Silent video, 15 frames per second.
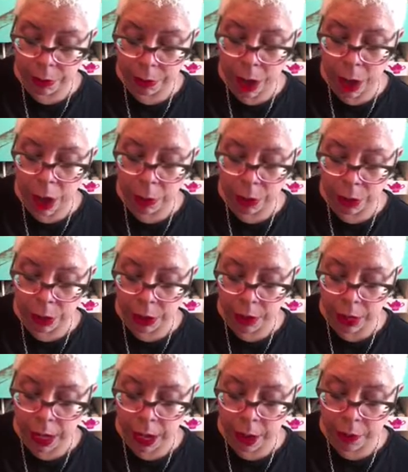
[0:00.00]
balm or
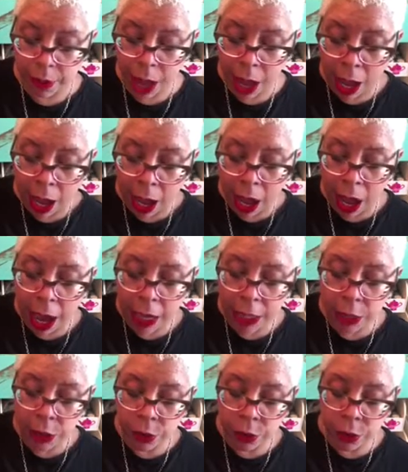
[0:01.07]
salve, I
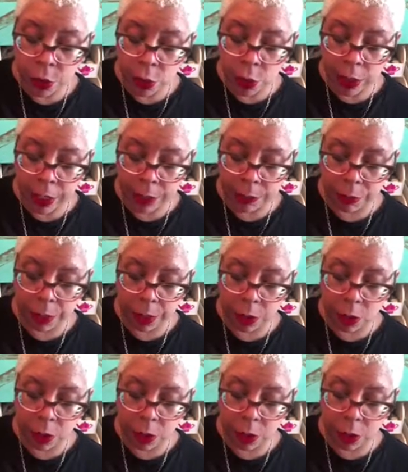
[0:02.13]
use rice bran